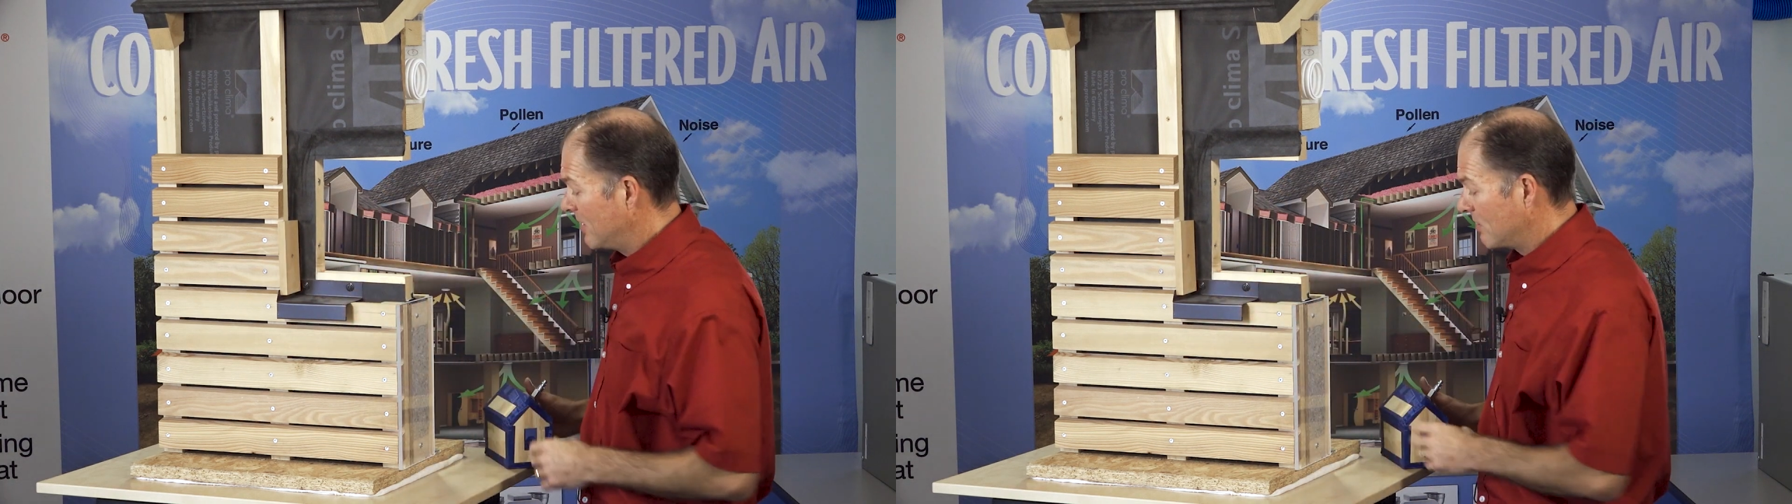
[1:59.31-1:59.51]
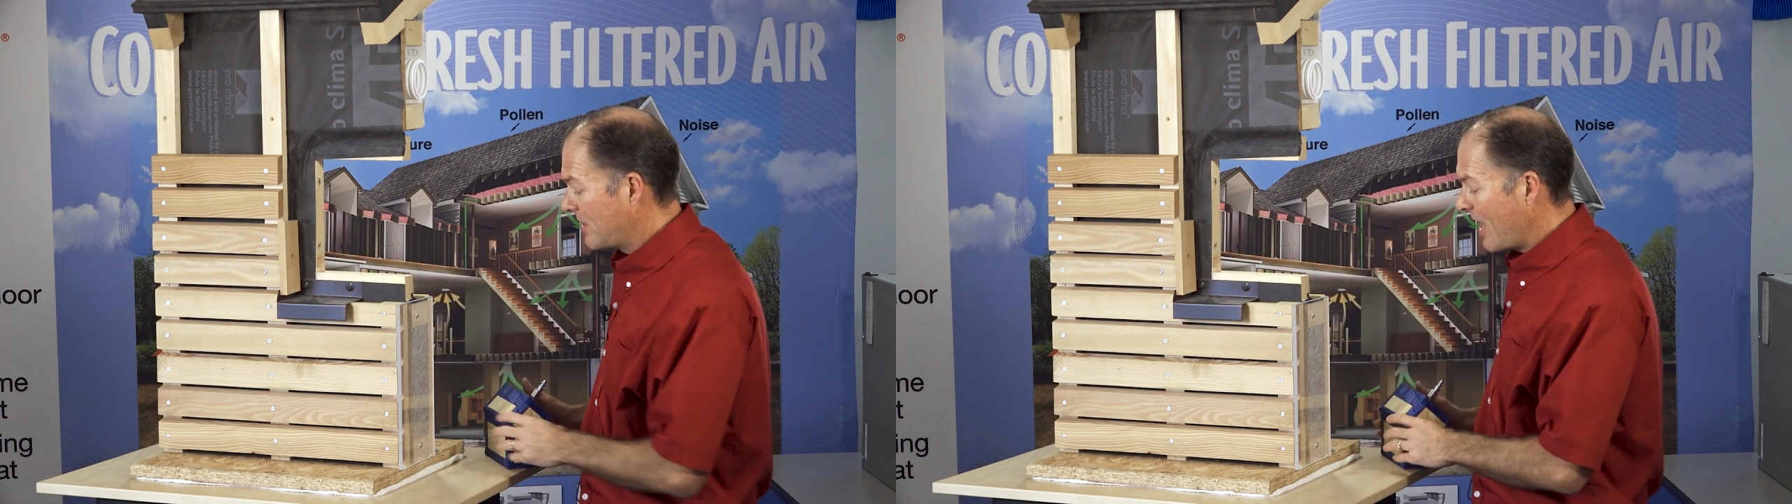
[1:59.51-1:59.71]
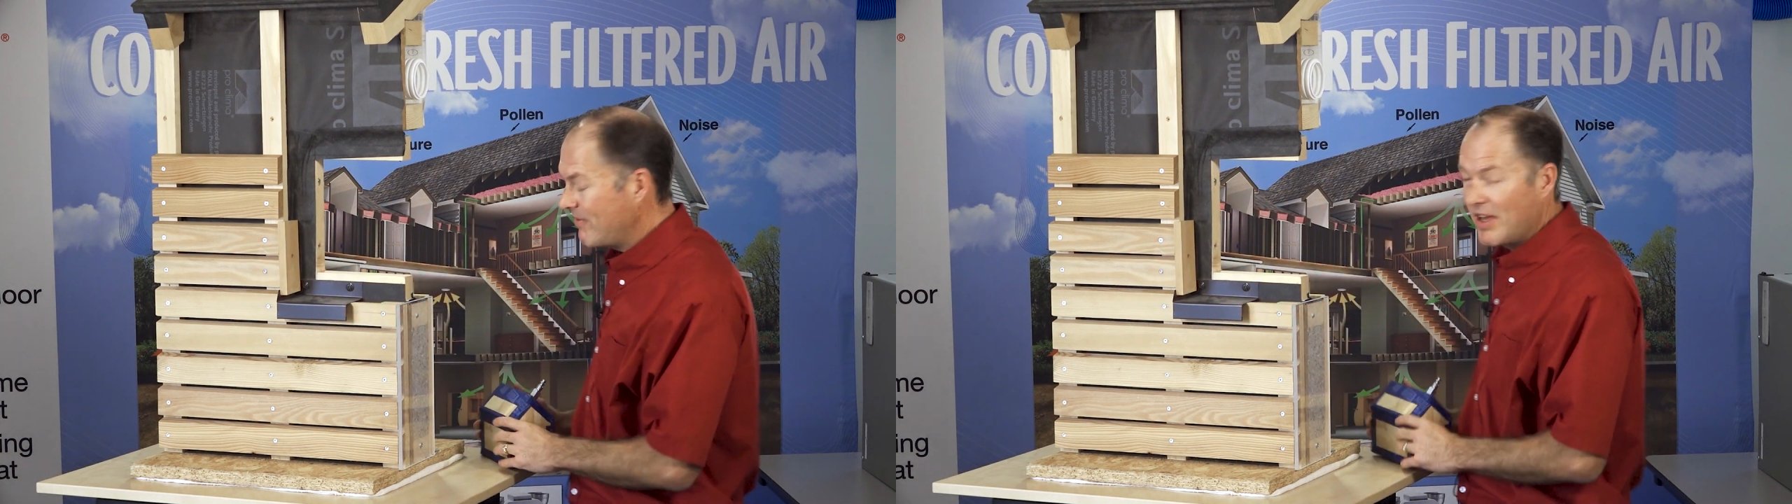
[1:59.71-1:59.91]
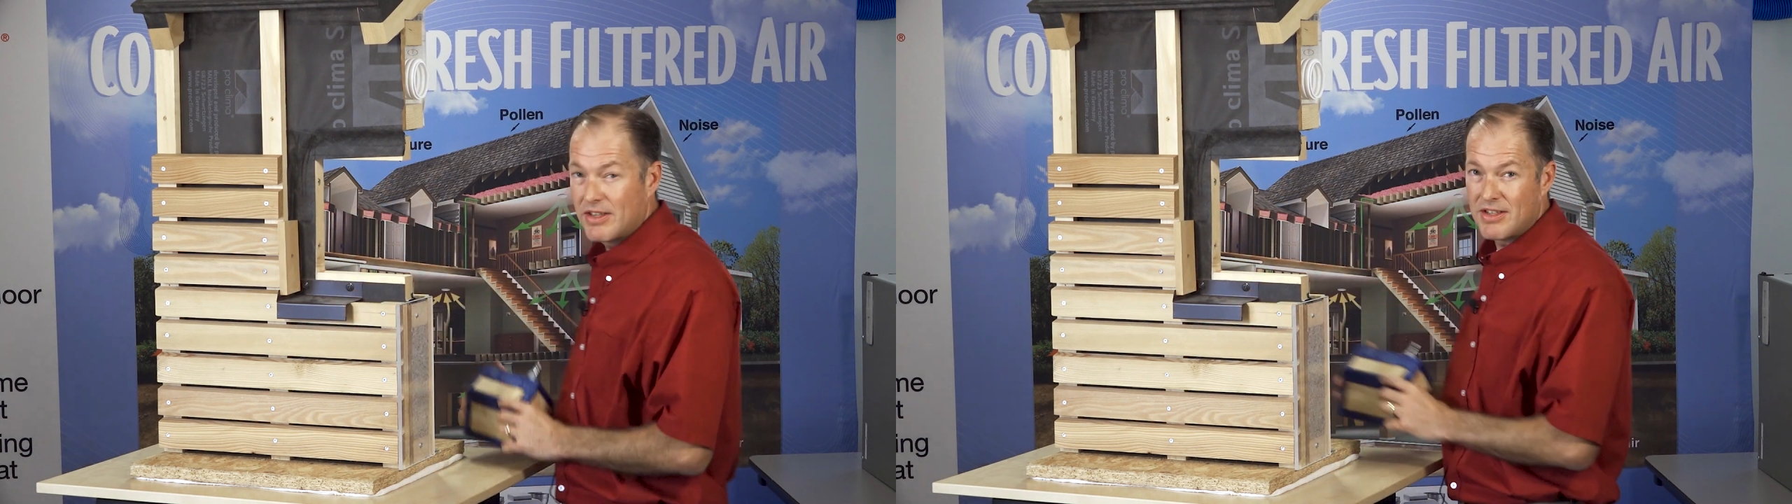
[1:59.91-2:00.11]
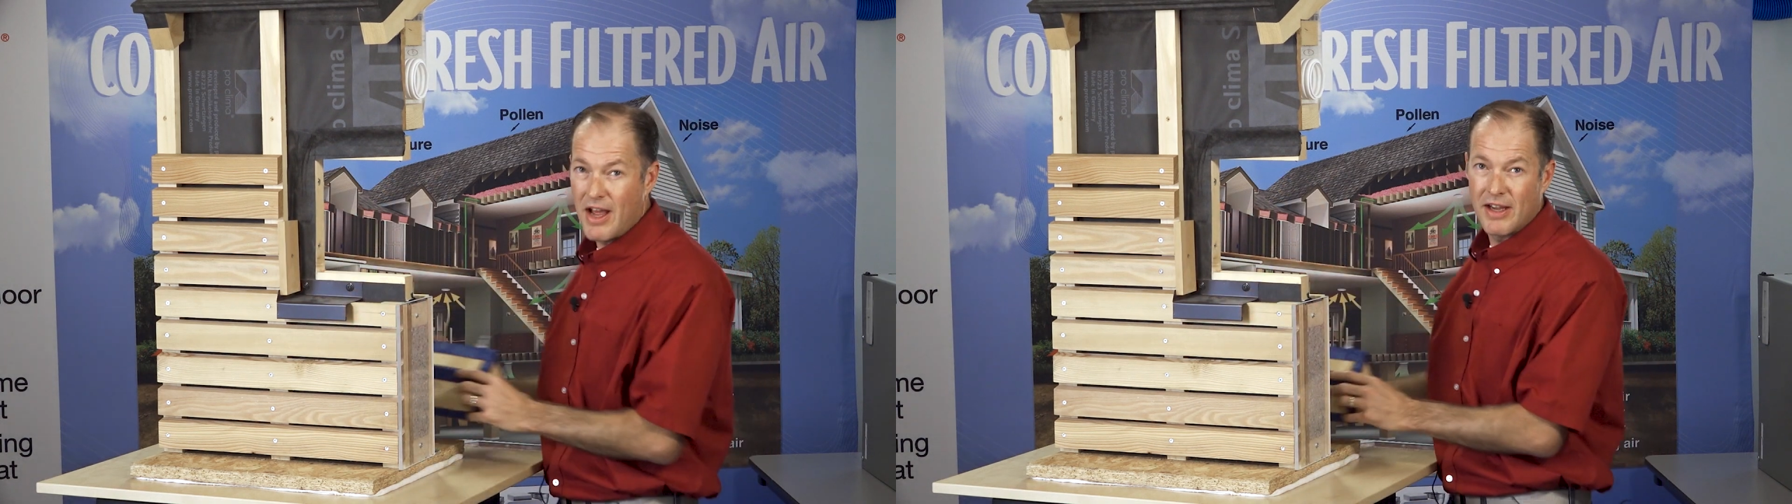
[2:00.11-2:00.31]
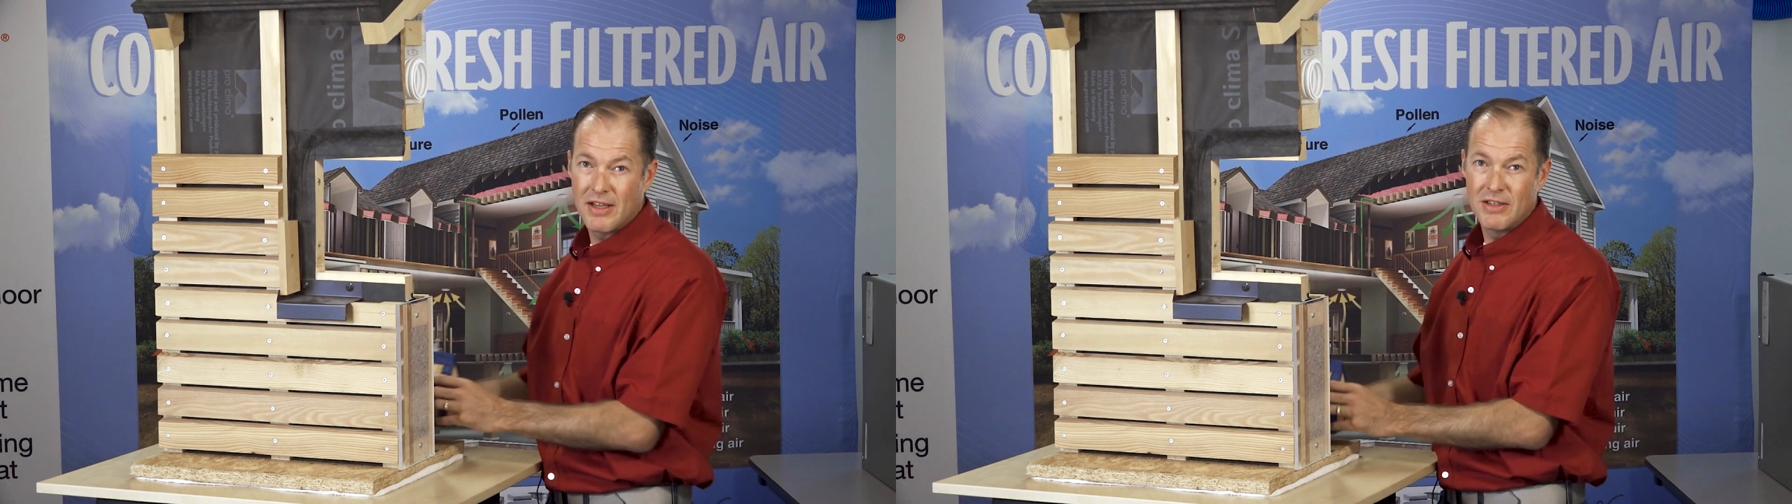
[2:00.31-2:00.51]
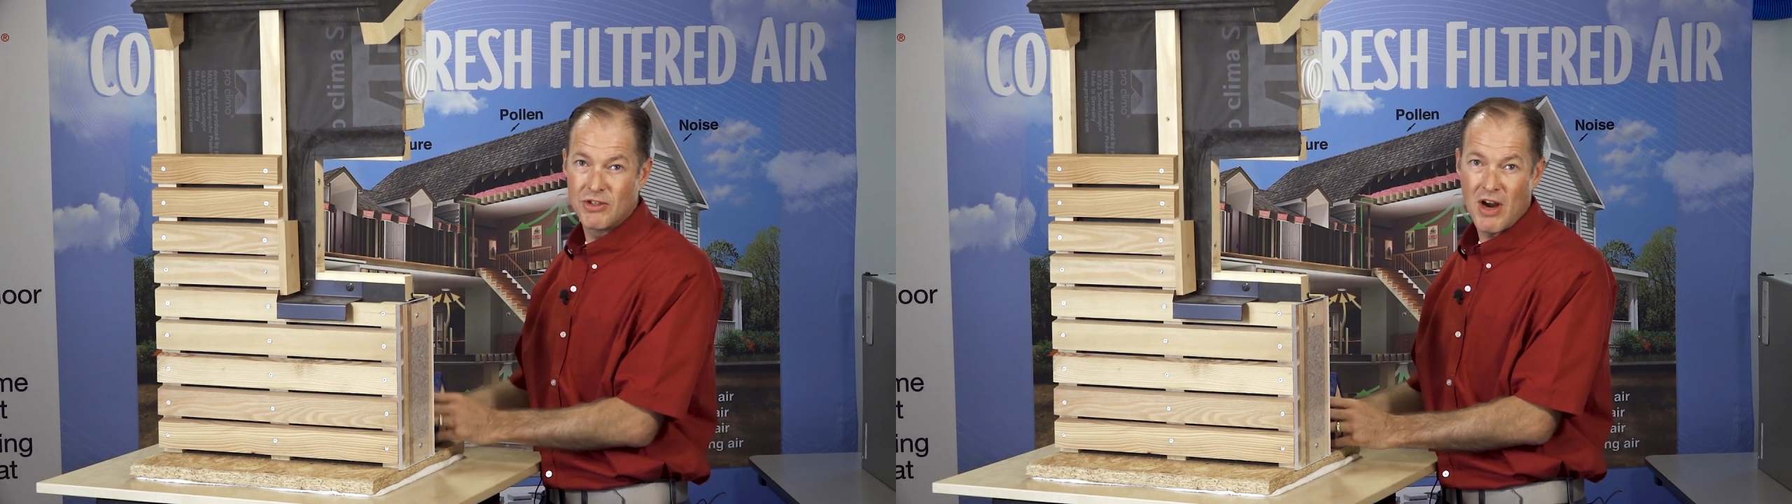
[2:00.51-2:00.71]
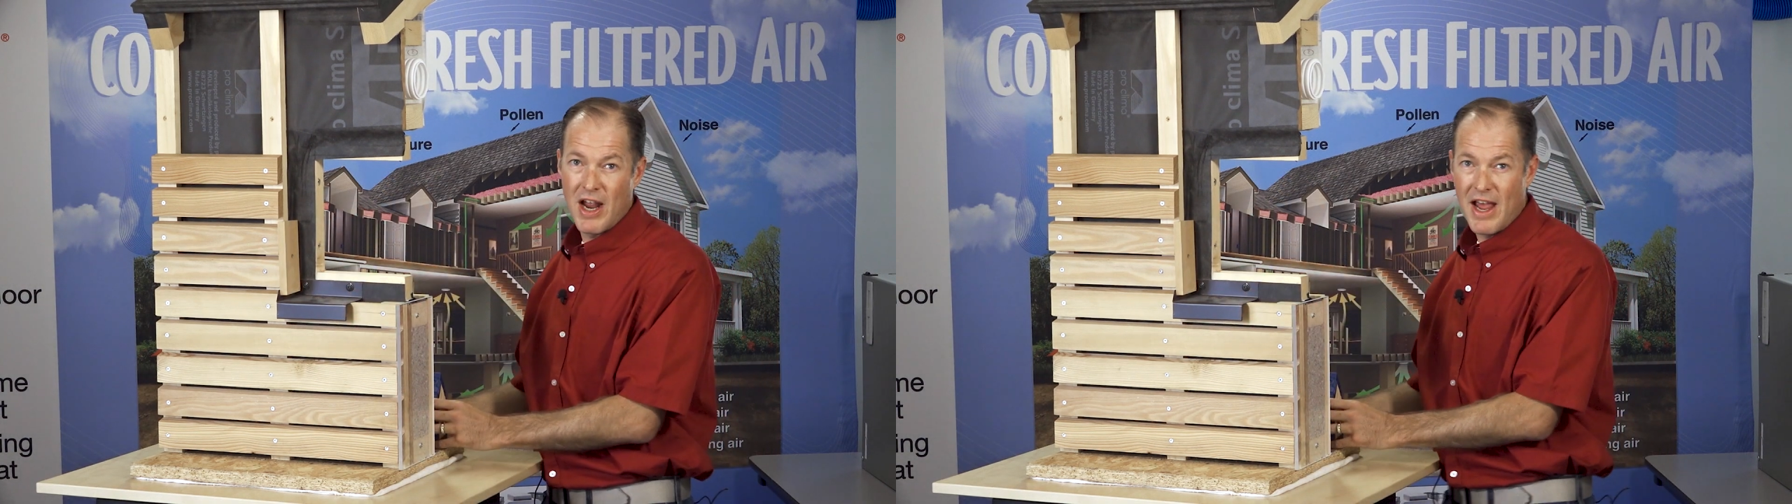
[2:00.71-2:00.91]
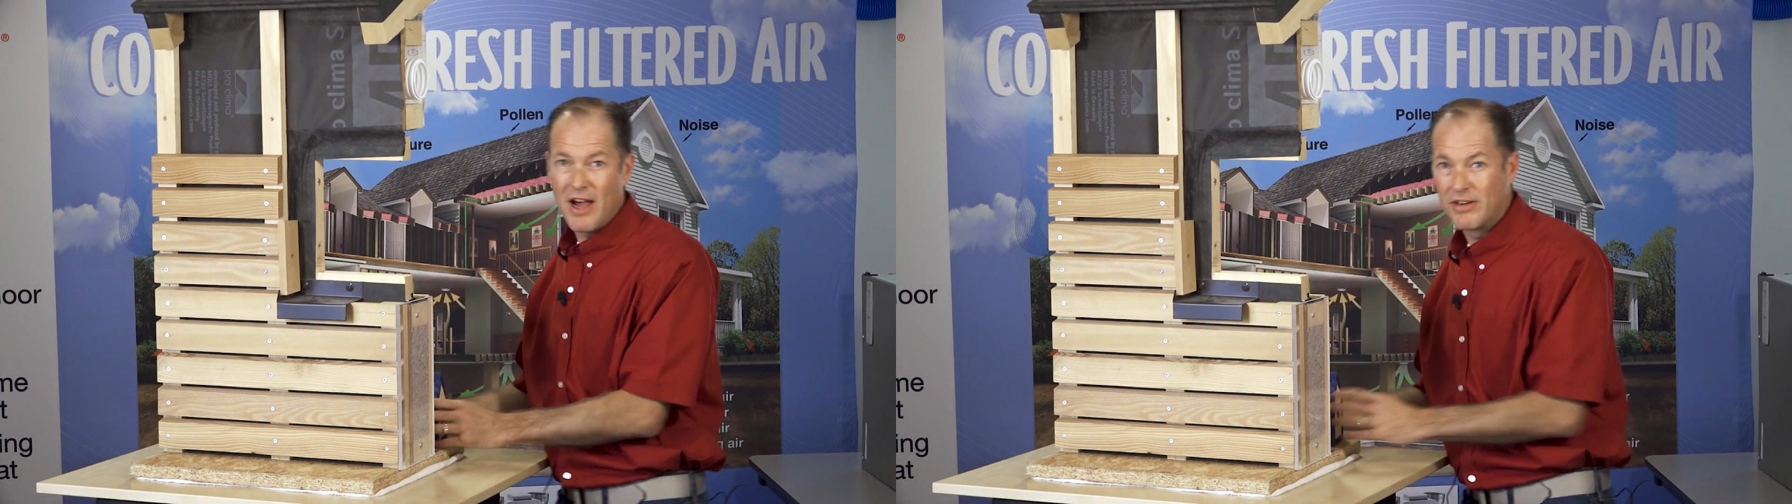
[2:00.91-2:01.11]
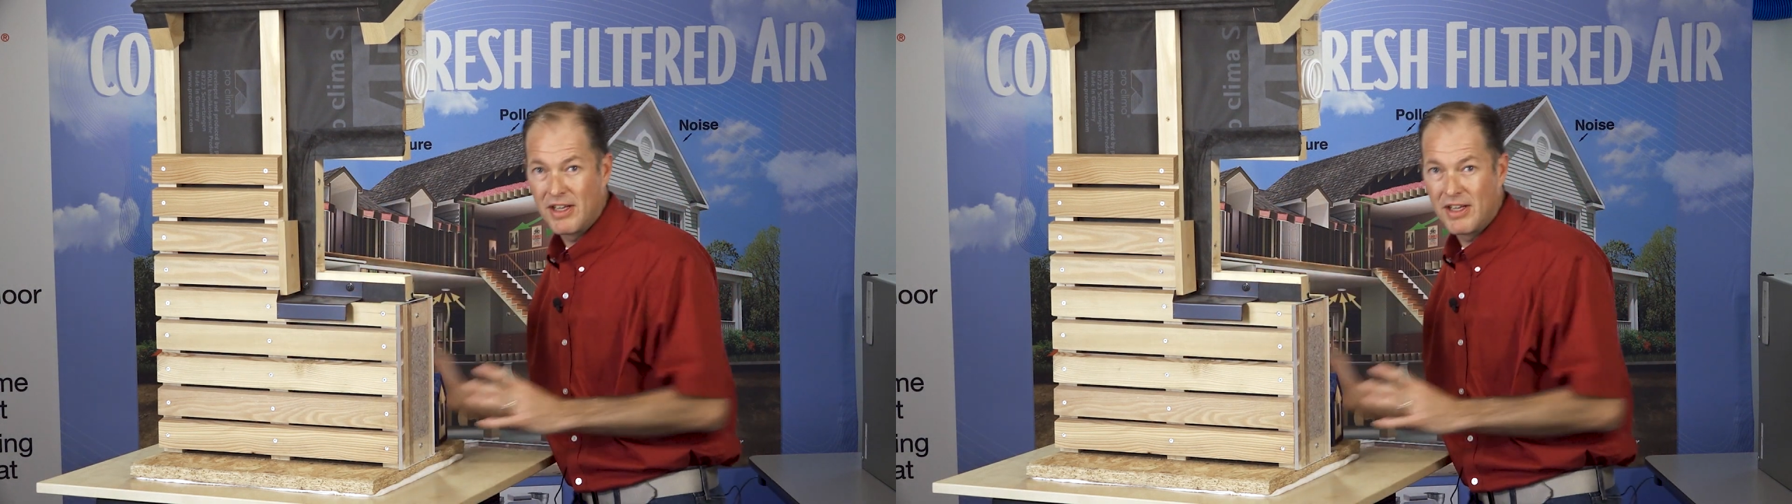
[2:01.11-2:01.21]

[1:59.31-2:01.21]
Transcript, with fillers: your Tyvek's not gonna dry out.